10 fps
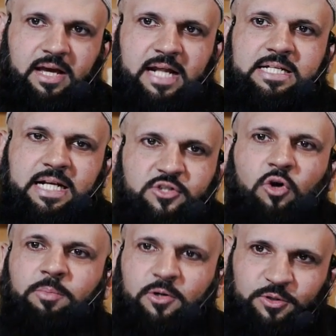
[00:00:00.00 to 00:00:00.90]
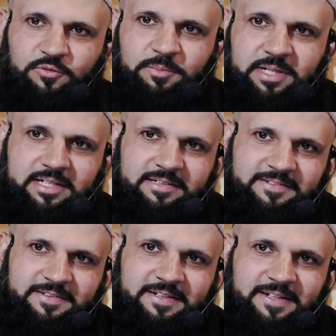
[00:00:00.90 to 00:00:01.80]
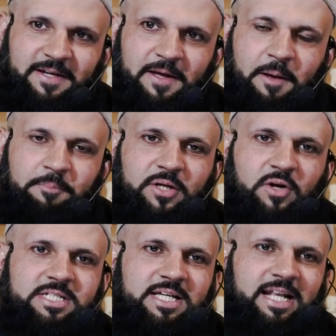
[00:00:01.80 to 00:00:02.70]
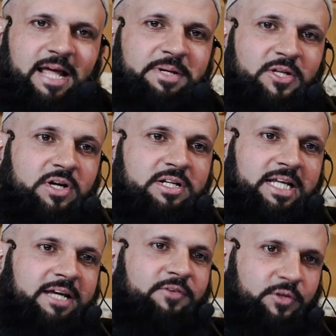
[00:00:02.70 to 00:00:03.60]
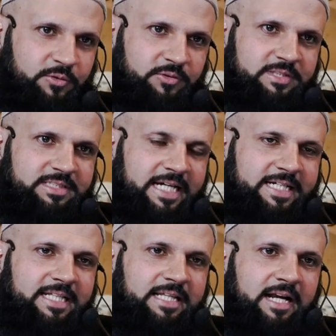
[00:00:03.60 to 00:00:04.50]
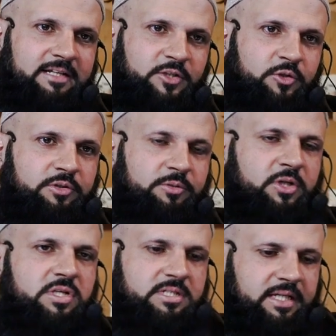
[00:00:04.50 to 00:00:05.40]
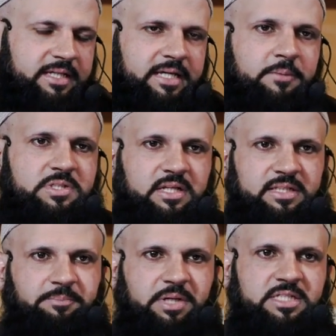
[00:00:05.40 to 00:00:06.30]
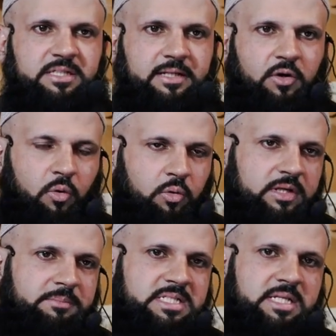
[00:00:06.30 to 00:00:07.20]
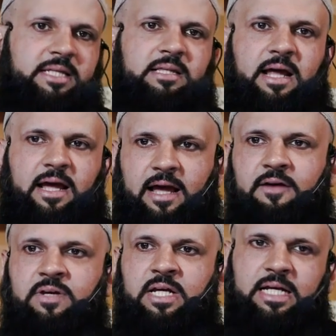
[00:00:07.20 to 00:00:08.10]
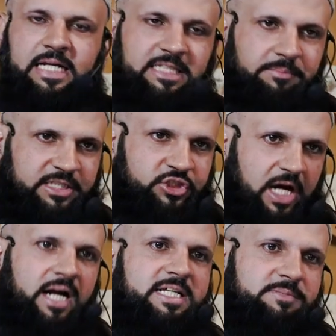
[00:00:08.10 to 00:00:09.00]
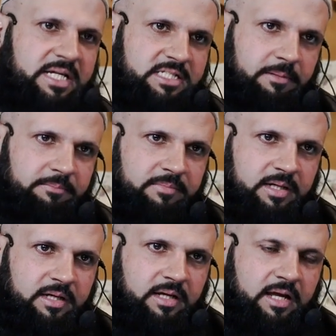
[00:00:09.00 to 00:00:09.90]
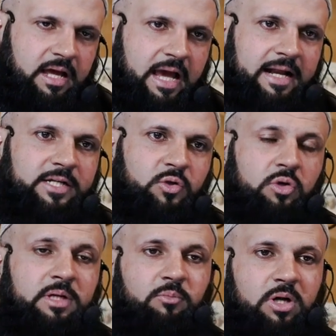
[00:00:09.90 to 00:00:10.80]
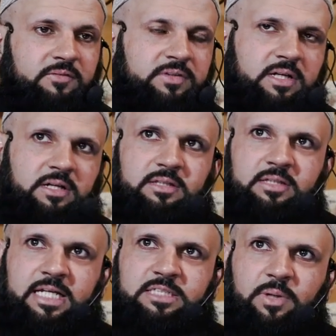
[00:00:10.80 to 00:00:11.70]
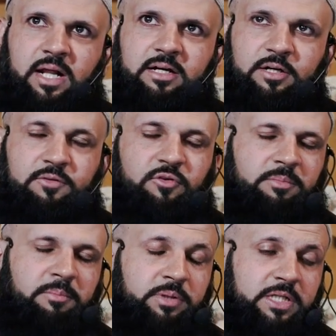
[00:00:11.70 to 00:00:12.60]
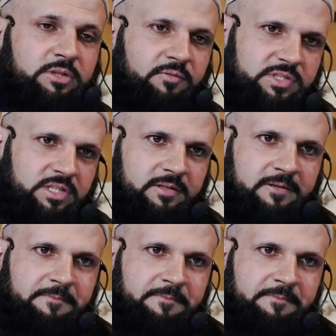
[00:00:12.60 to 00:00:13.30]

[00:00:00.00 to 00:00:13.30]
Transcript: And I said, let's talk about you for a minute because let me not leave you thinking that you because he was under the impression that the only mistake that i have is that my child is messed up and i told him one of the things when i heard from a police officer